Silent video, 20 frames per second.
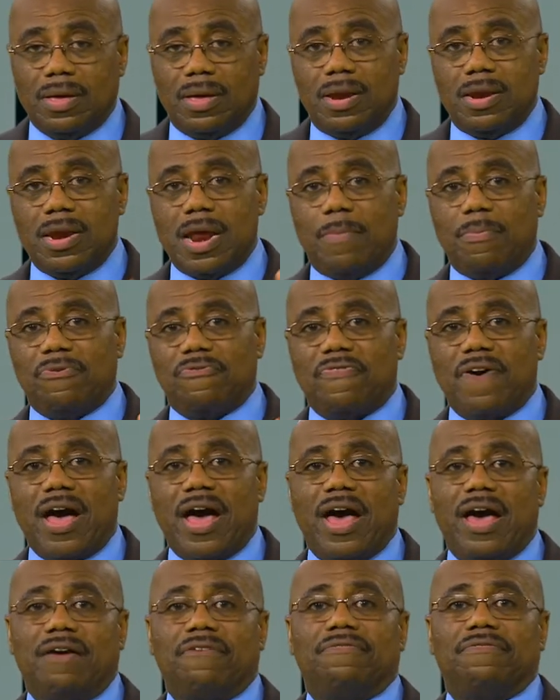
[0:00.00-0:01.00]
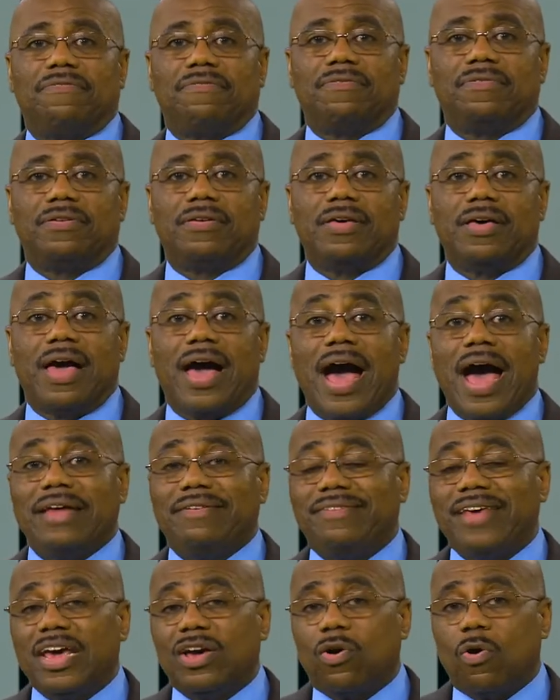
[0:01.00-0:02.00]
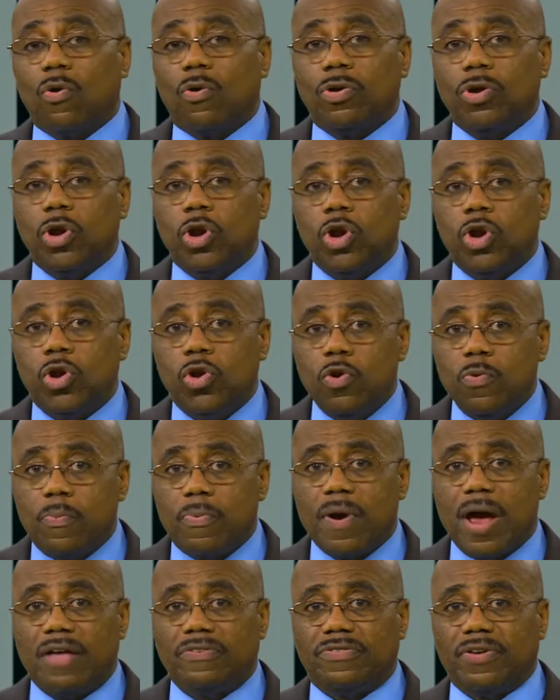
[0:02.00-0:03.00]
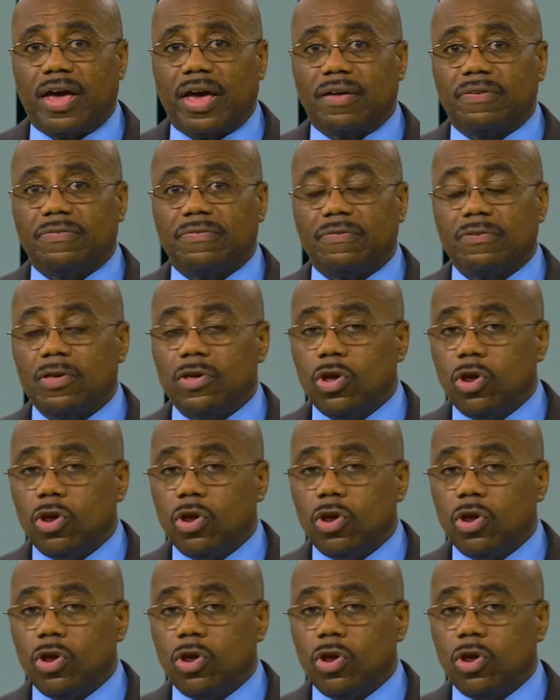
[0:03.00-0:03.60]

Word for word: Number five, I take on new projects,